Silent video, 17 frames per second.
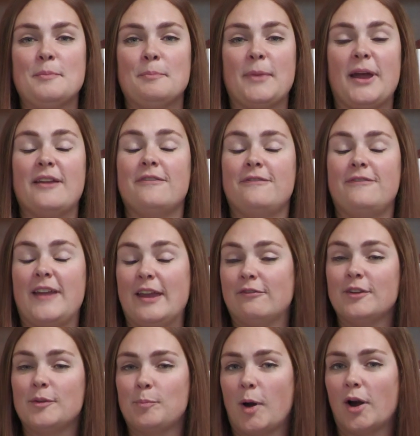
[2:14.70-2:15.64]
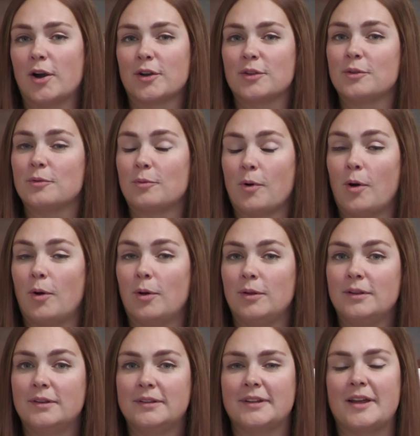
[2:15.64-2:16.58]
My favorite part of the
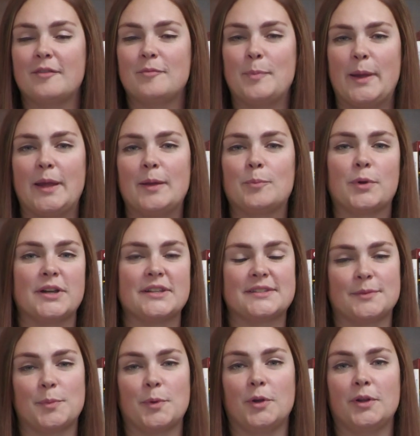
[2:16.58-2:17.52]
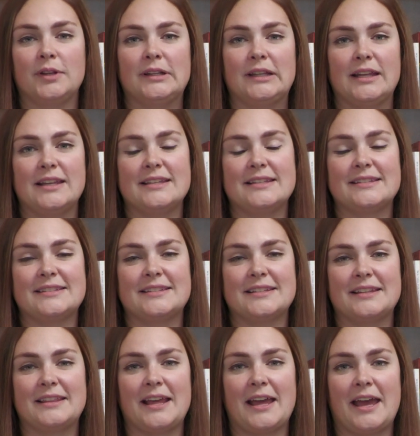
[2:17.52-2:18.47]
role of being principal is
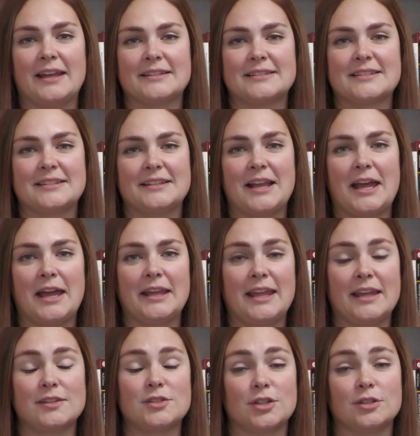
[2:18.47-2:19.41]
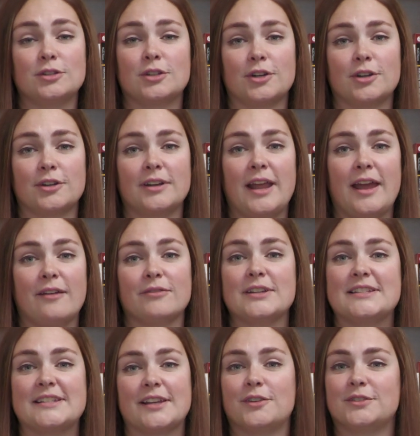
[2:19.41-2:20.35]
that I get to learn
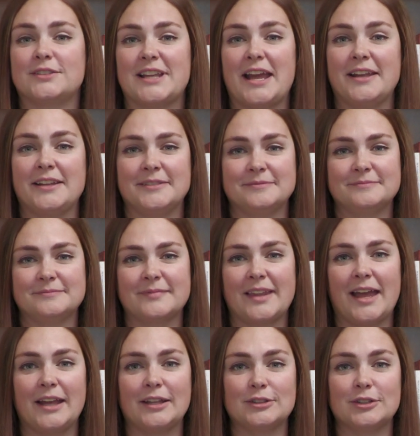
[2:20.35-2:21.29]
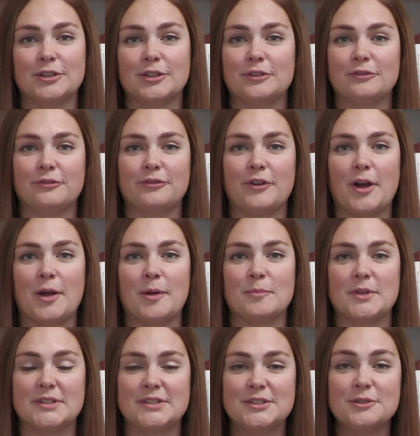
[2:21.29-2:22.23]
every single day. I learn
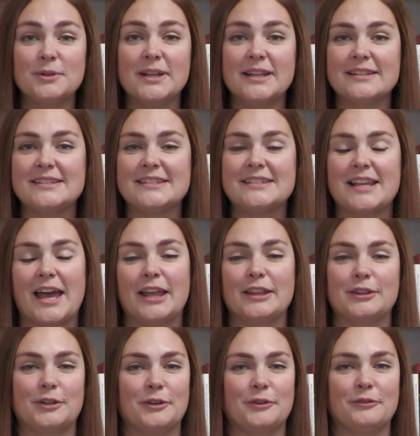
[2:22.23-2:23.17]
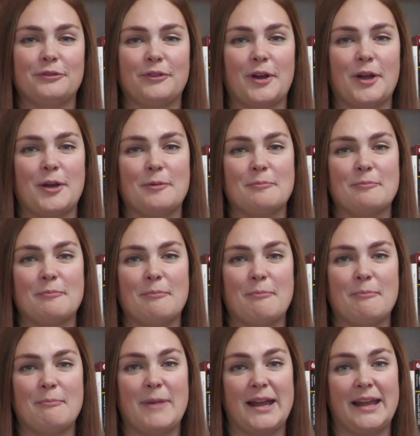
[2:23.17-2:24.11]
from the students, I learn from
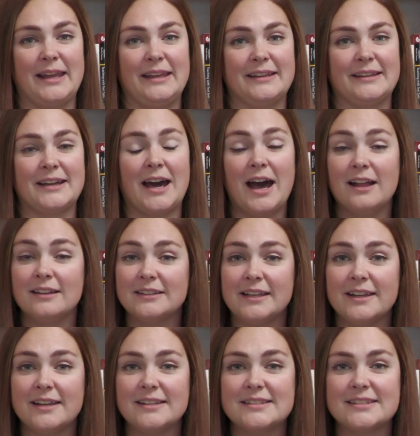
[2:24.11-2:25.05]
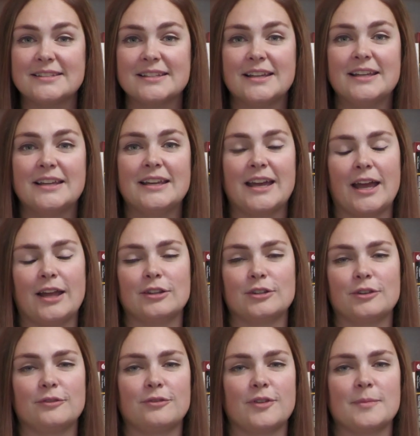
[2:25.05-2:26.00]
my colleagues,
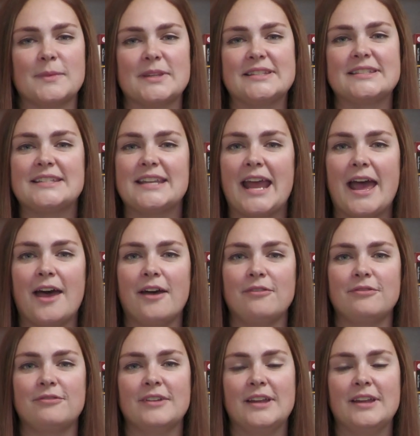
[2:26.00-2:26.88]
I learn from the staff,